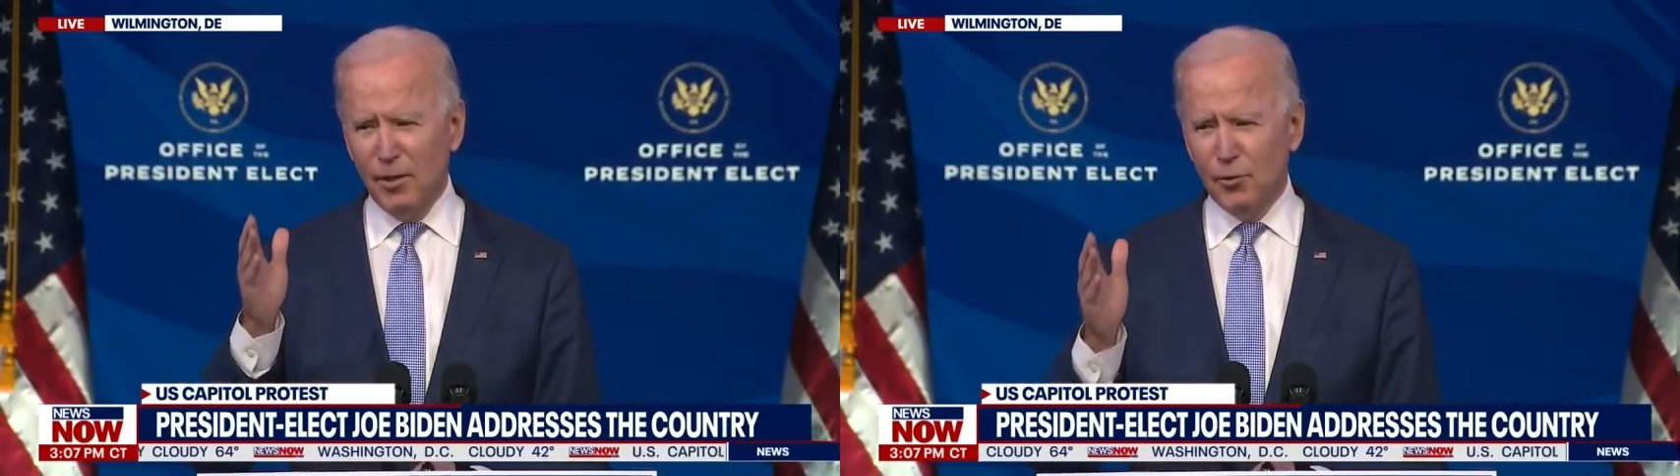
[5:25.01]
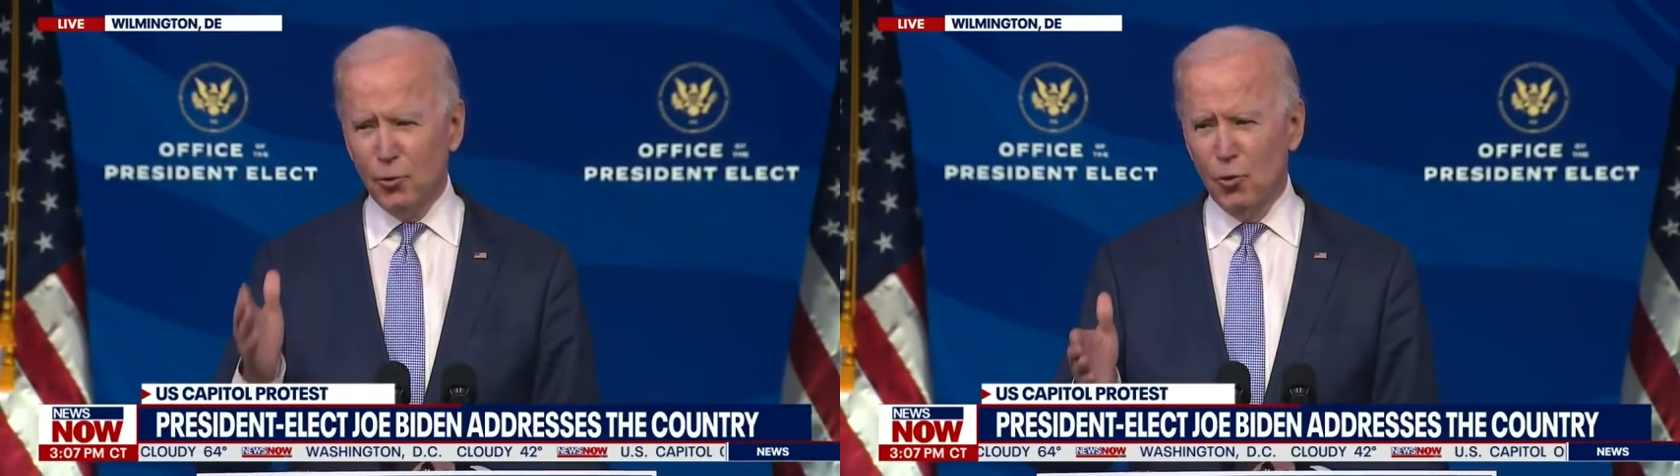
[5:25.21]

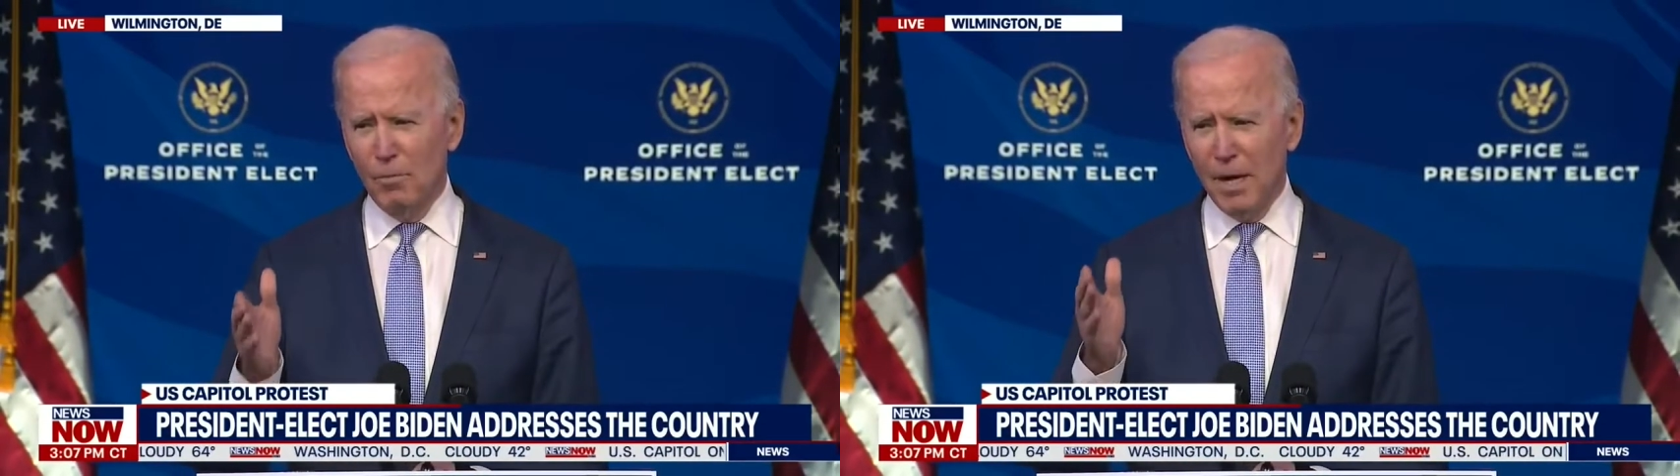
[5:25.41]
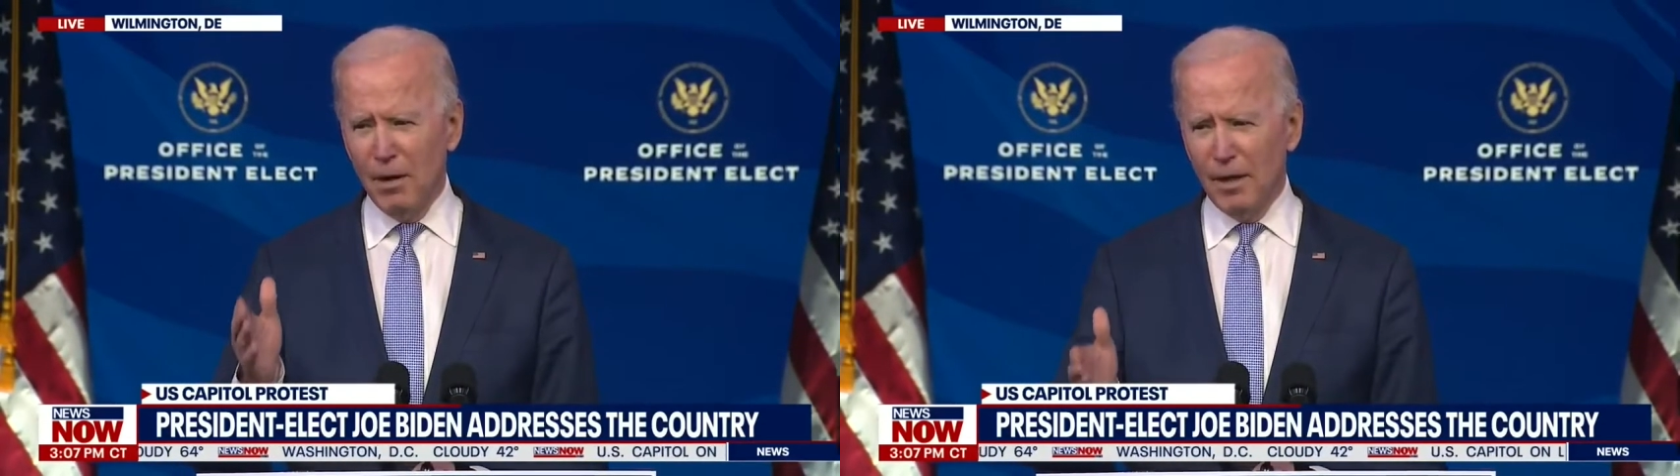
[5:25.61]
a true
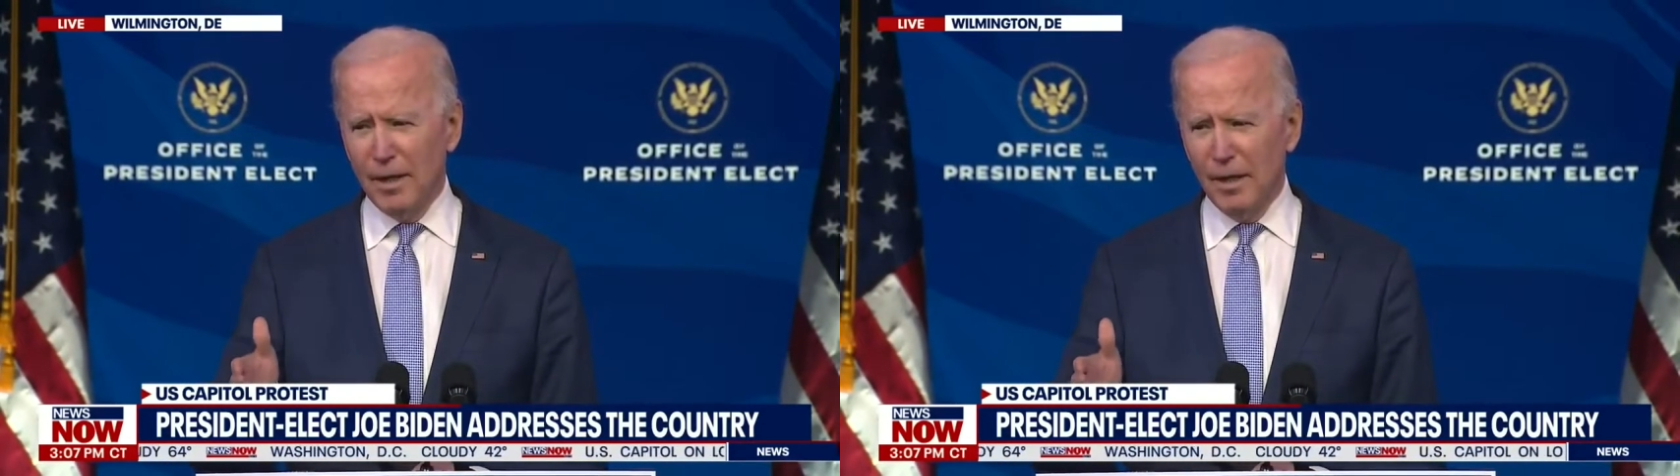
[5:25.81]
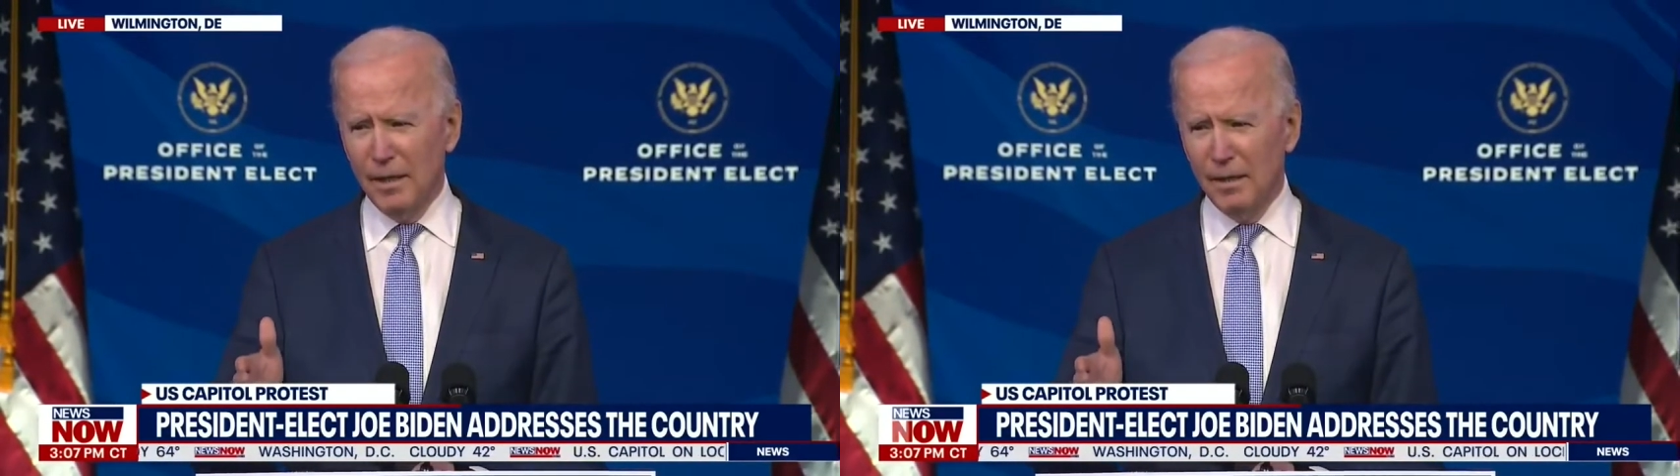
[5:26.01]

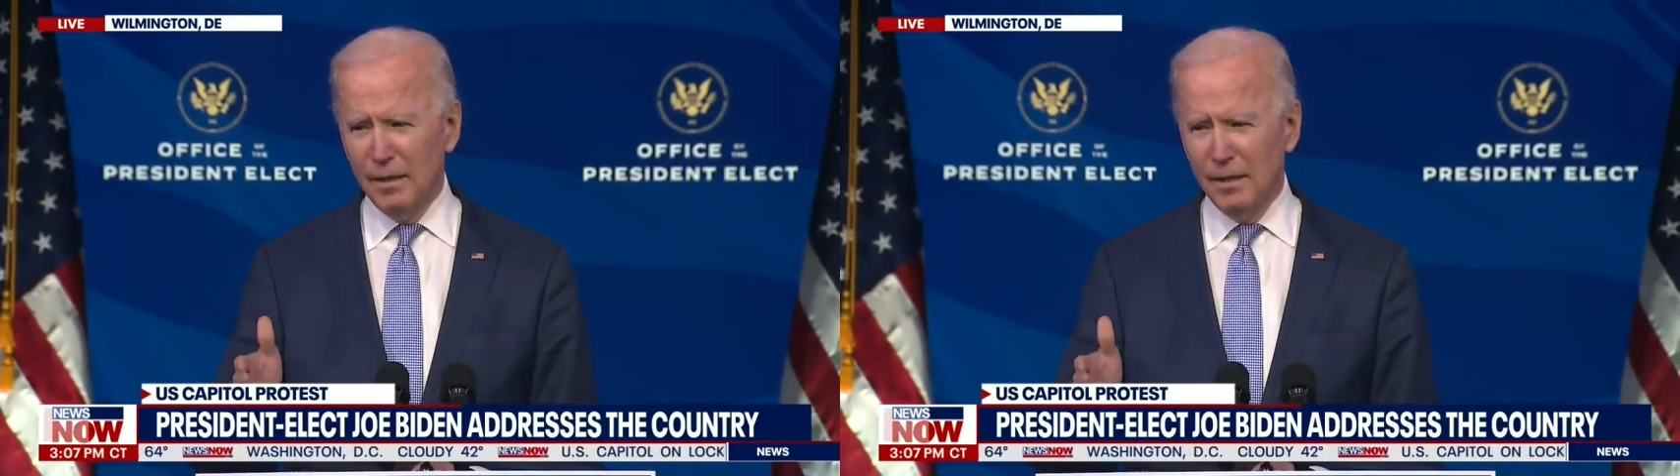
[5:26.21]
America,